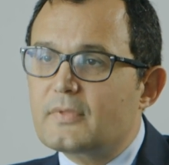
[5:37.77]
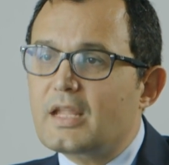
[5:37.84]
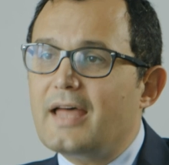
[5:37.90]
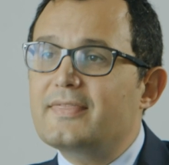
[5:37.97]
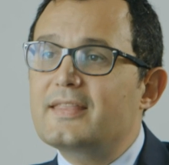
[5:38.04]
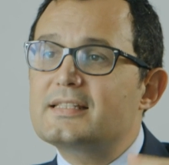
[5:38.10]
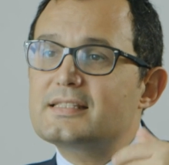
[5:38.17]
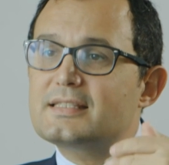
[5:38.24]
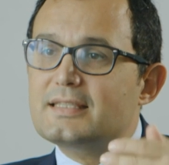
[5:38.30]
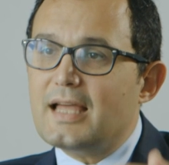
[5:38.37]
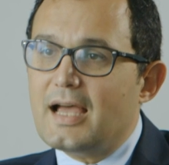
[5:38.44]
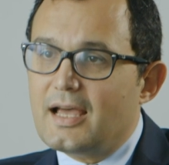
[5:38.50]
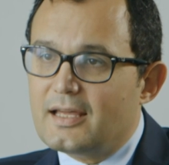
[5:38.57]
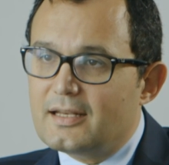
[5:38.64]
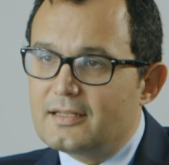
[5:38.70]

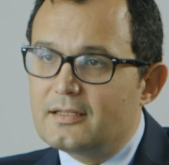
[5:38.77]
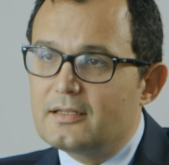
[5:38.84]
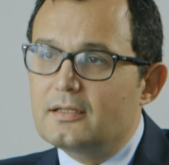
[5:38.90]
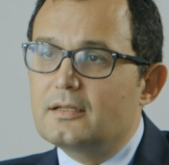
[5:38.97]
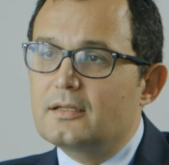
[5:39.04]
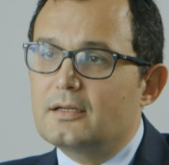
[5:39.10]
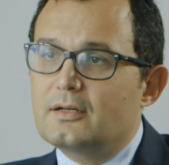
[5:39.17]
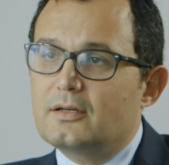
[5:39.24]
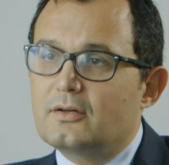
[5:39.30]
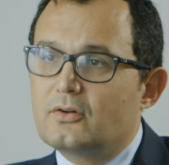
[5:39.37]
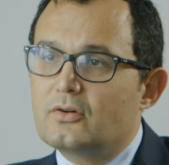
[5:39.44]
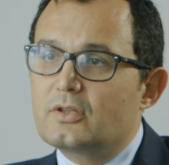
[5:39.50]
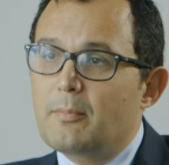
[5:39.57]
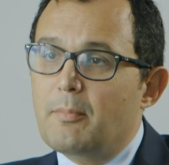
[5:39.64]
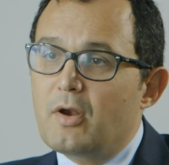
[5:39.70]
understand
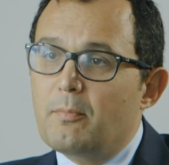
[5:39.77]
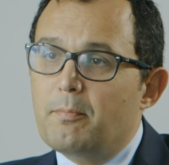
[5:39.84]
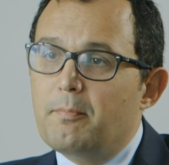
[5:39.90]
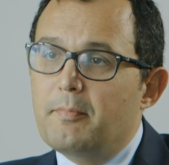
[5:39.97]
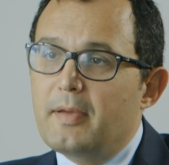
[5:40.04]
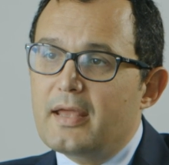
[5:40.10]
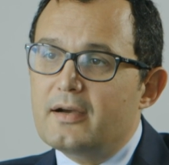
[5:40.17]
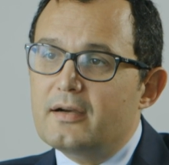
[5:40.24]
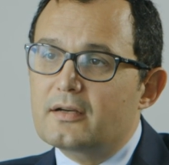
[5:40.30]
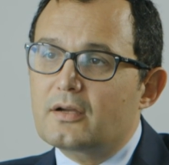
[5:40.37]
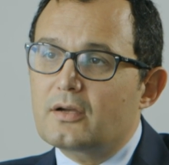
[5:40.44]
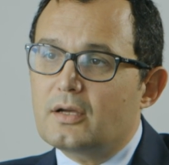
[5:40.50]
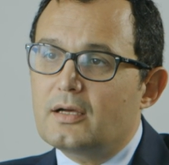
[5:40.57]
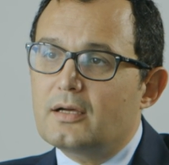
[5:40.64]
or develop better